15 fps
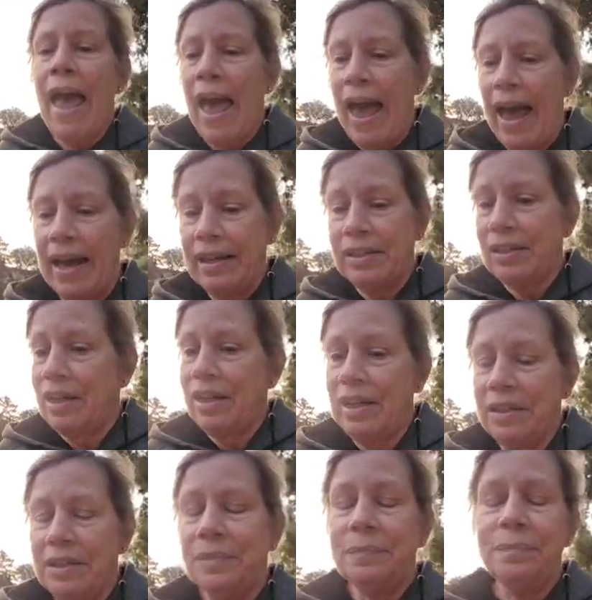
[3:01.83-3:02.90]
And
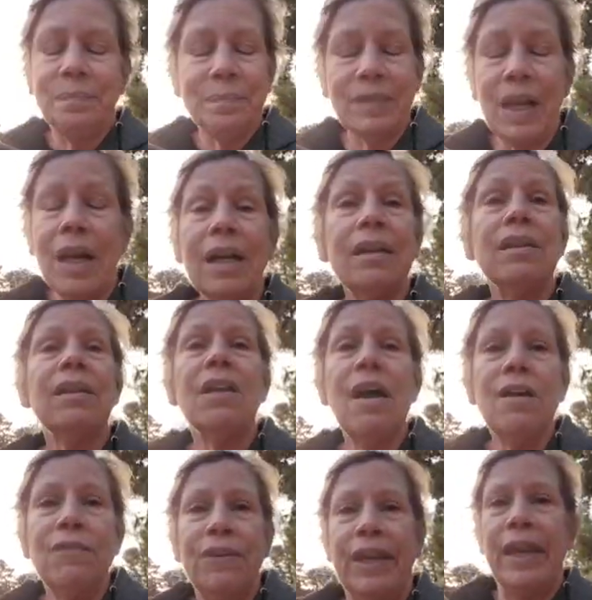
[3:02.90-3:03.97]
I
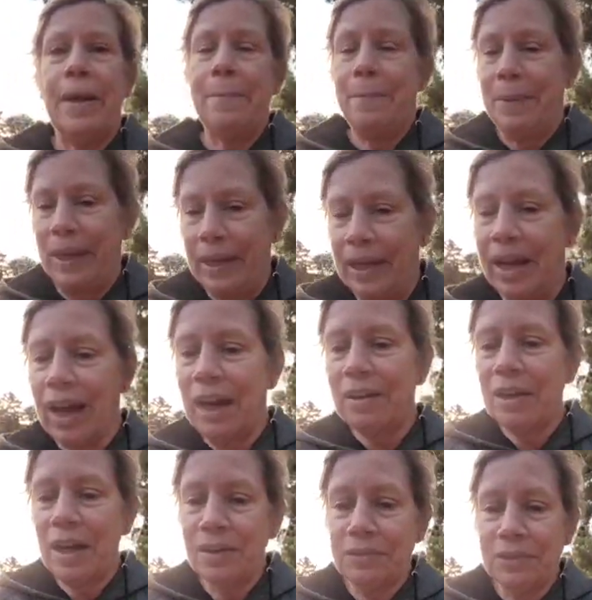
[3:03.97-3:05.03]
love camping.
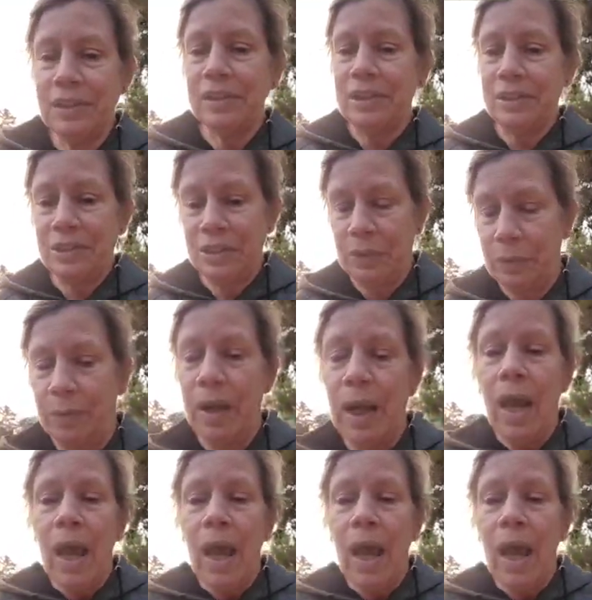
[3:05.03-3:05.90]
I really do.